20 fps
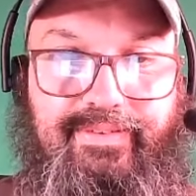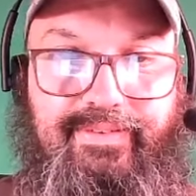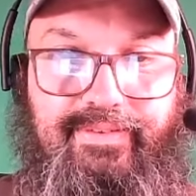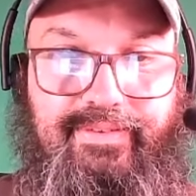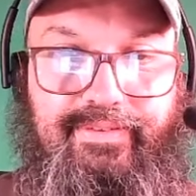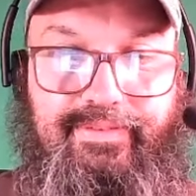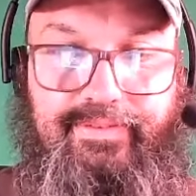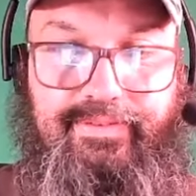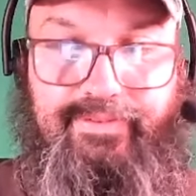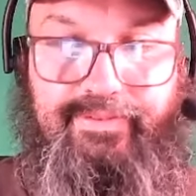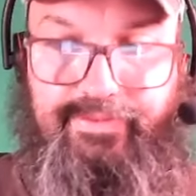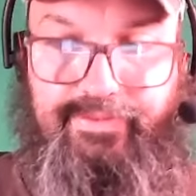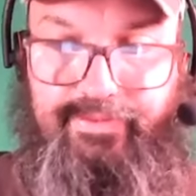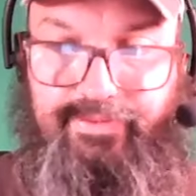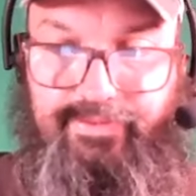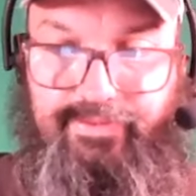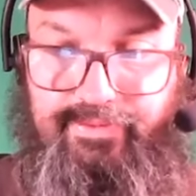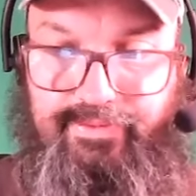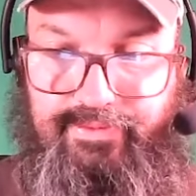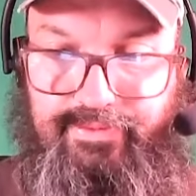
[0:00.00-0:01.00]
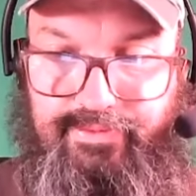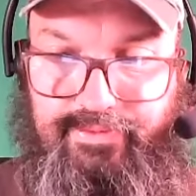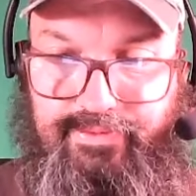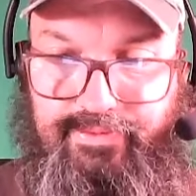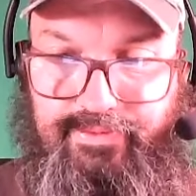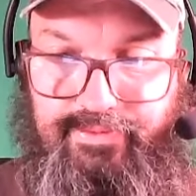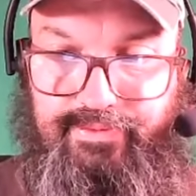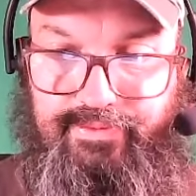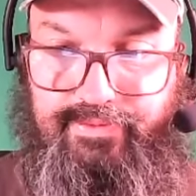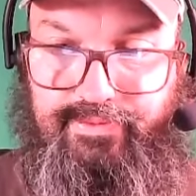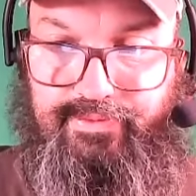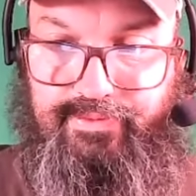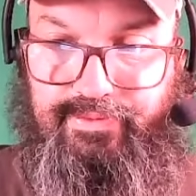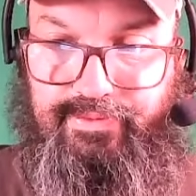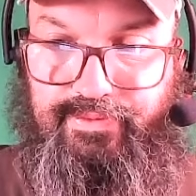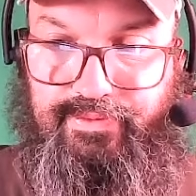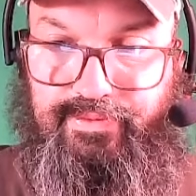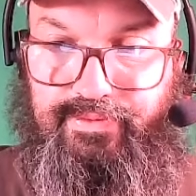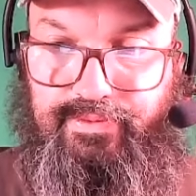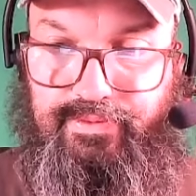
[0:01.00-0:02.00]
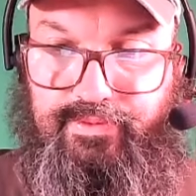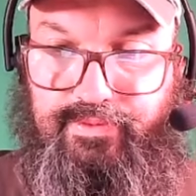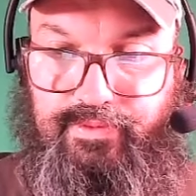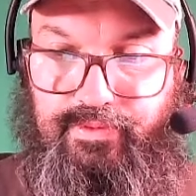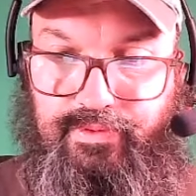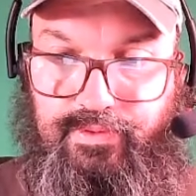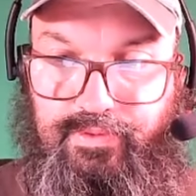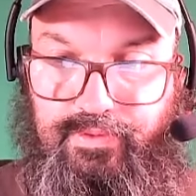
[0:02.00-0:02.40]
No words are spoken by the person on screen.